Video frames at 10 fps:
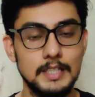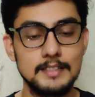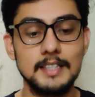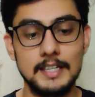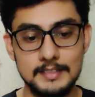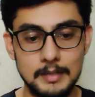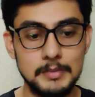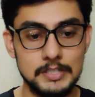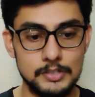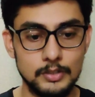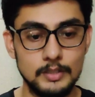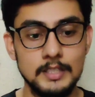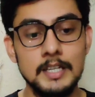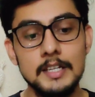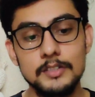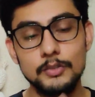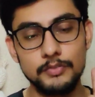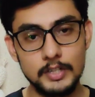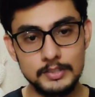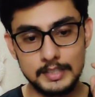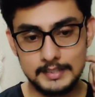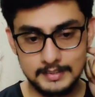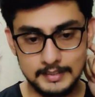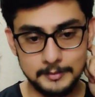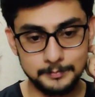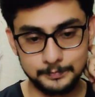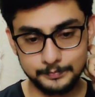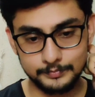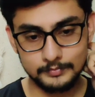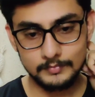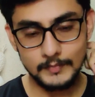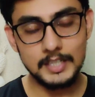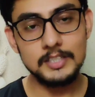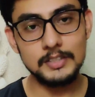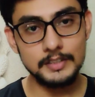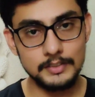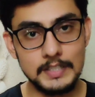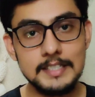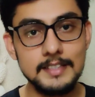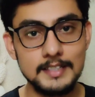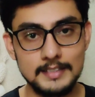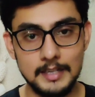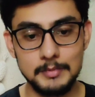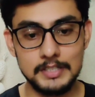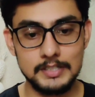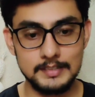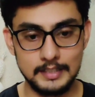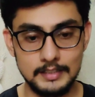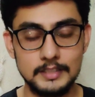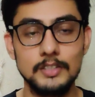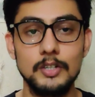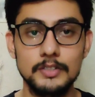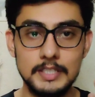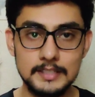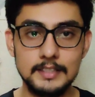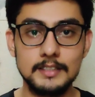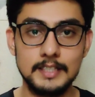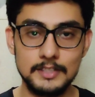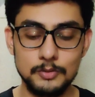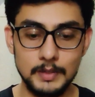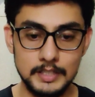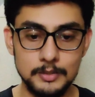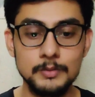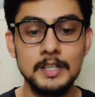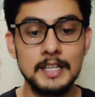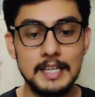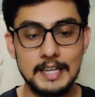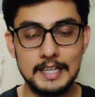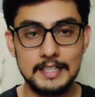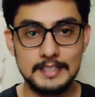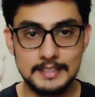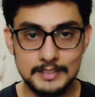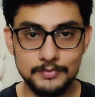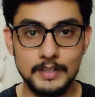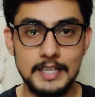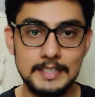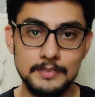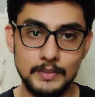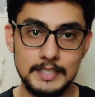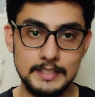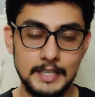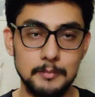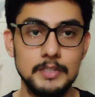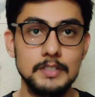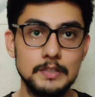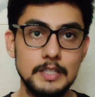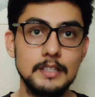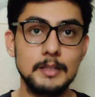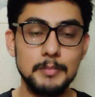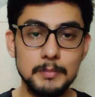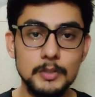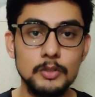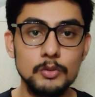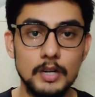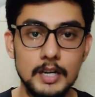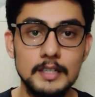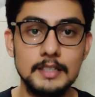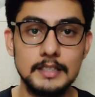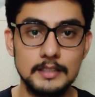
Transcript: the examination hall? So first is reach the examination center or reach the test venue at defined time. See, the people who are